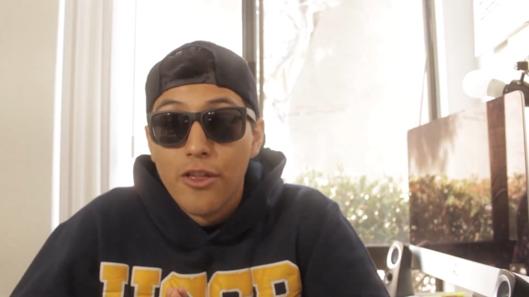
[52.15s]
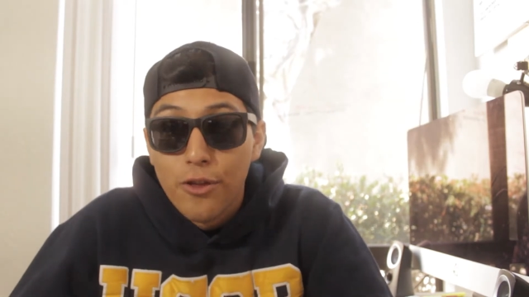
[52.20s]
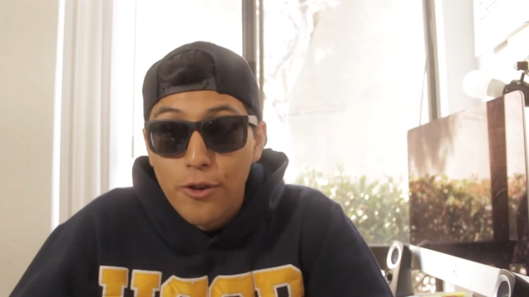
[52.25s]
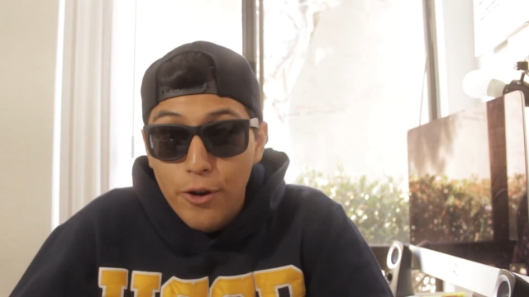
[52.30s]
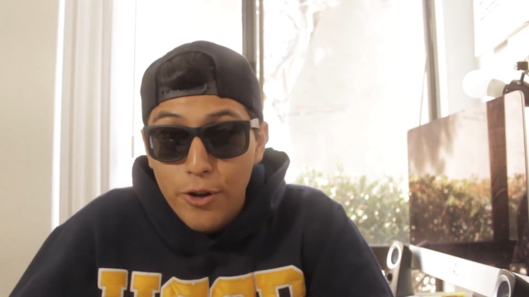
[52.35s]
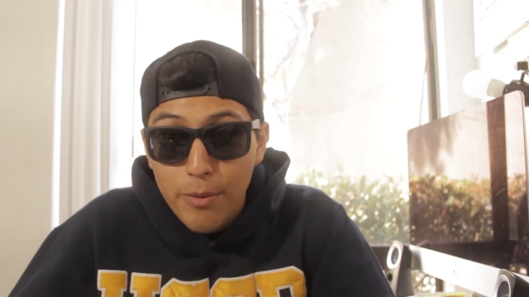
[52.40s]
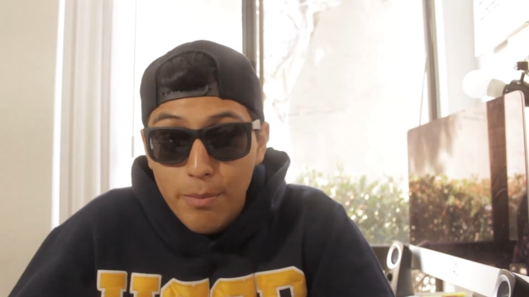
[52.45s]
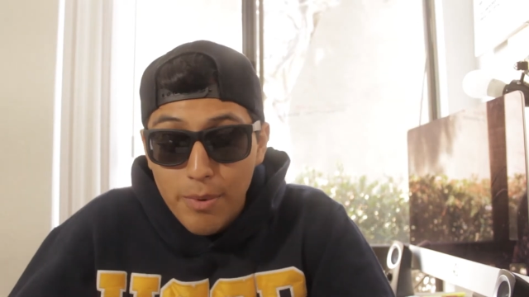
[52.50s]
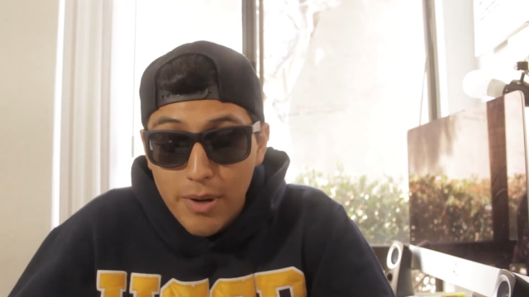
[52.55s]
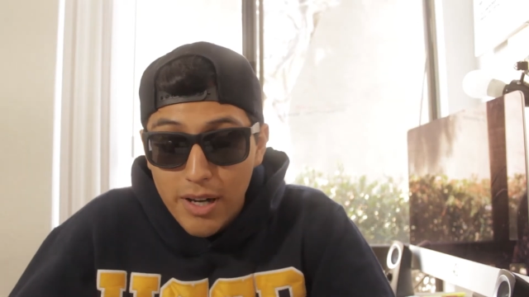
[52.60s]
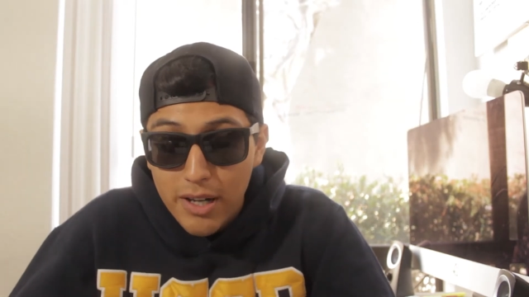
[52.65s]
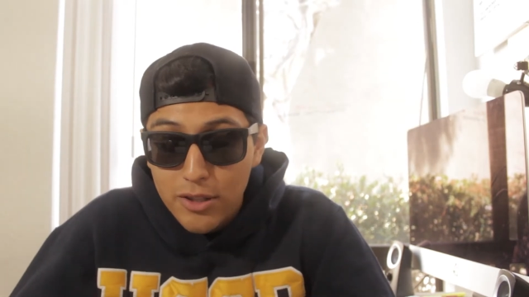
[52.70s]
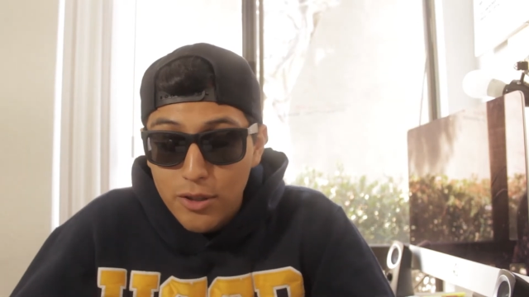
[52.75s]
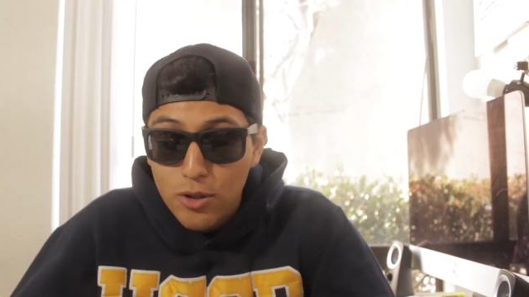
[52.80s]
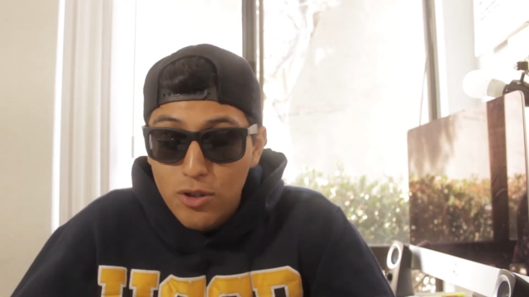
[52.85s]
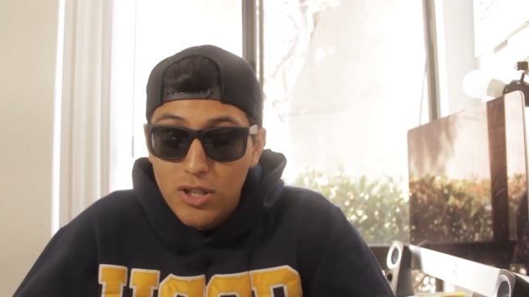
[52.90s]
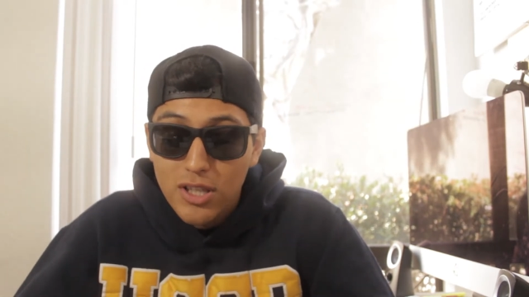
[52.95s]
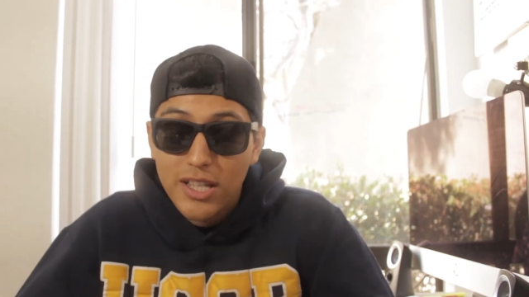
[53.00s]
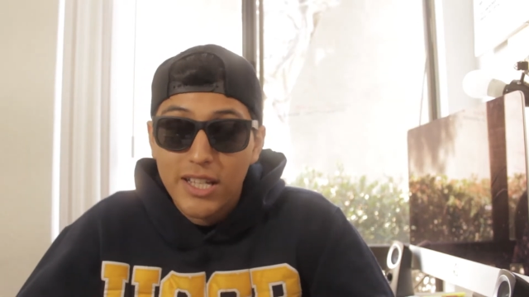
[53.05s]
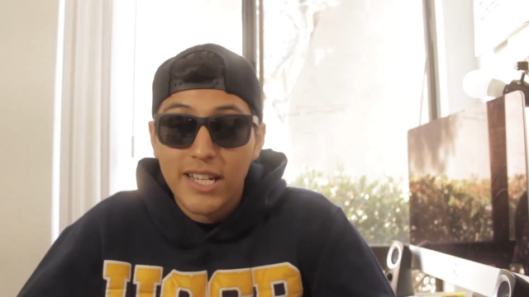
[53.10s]
$30
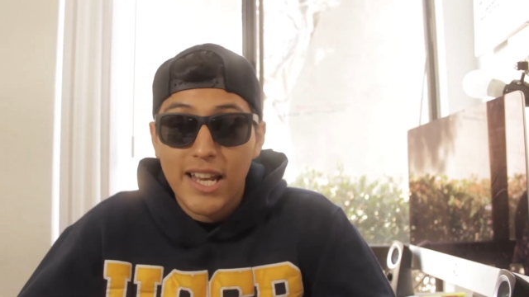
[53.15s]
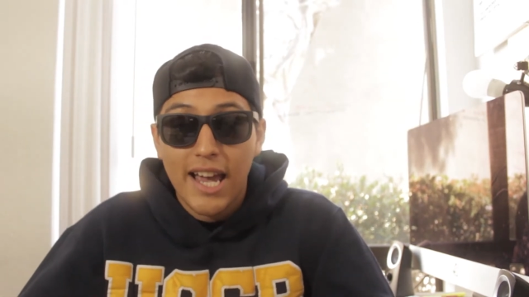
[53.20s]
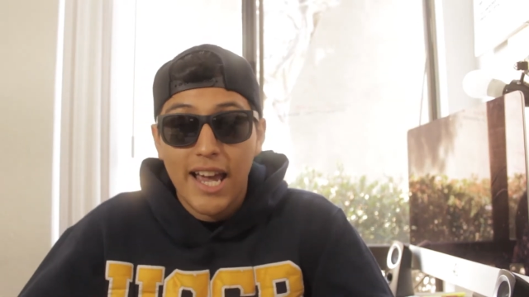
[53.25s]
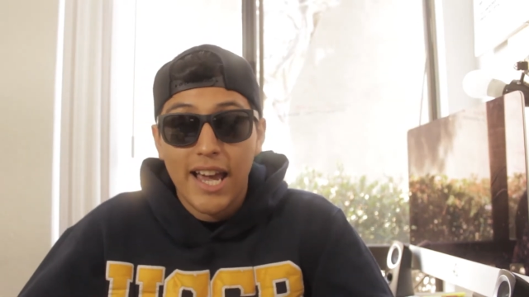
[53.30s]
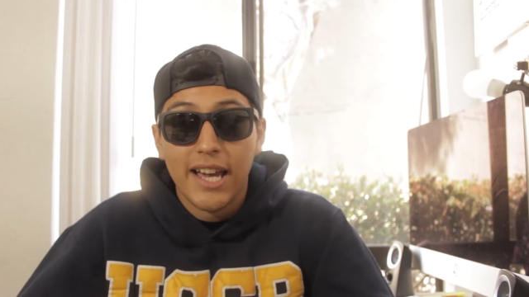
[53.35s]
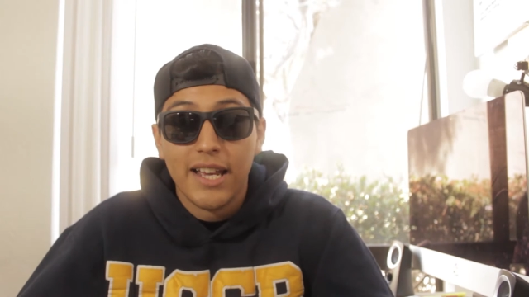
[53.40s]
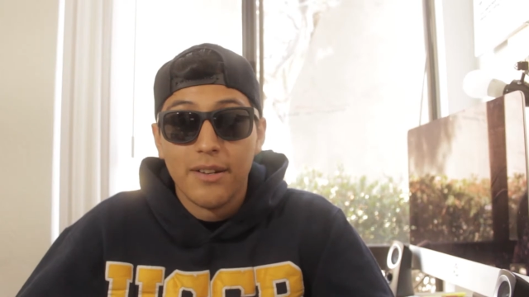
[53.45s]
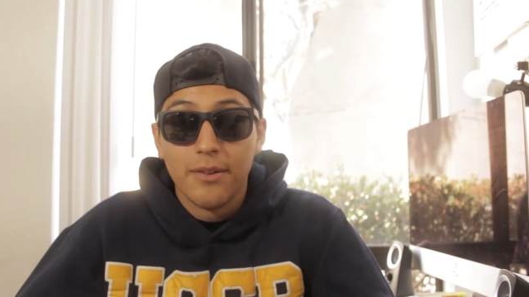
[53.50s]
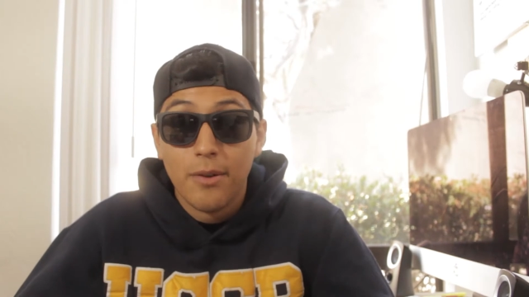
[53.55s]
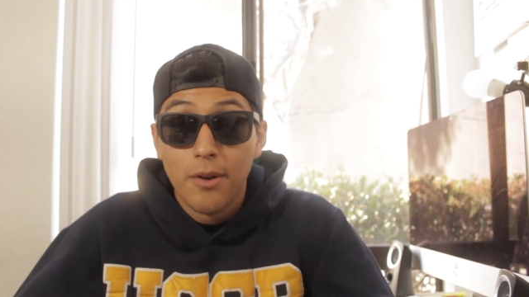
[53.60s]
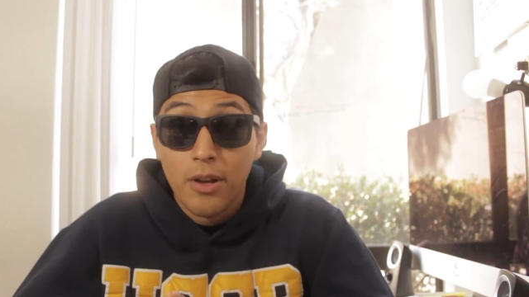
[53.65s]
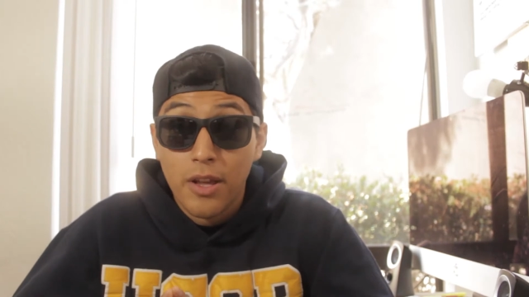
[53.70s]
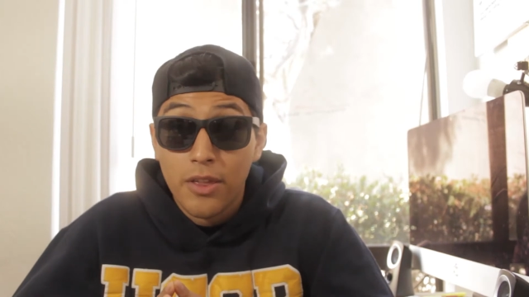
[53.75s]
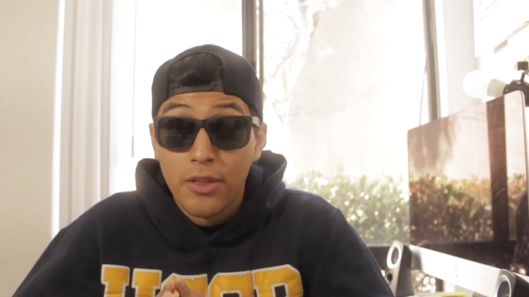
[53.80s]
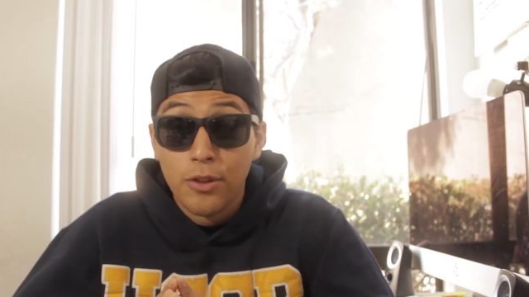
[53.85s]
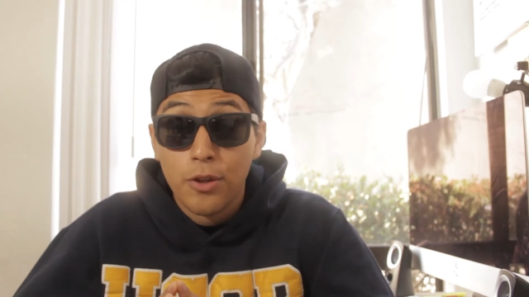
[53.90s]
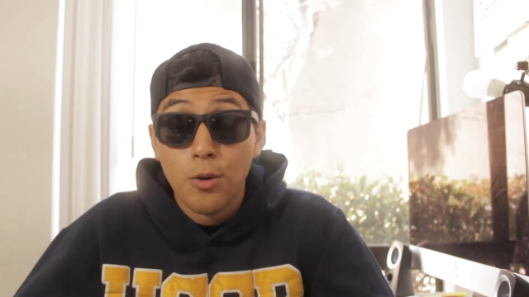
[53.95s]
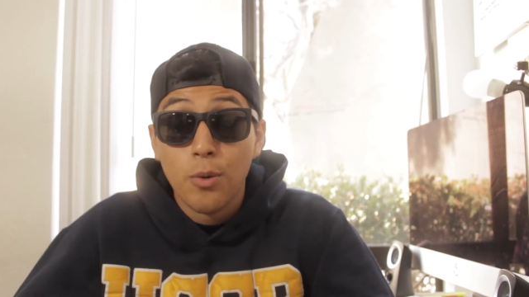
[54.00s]
usually an ad, and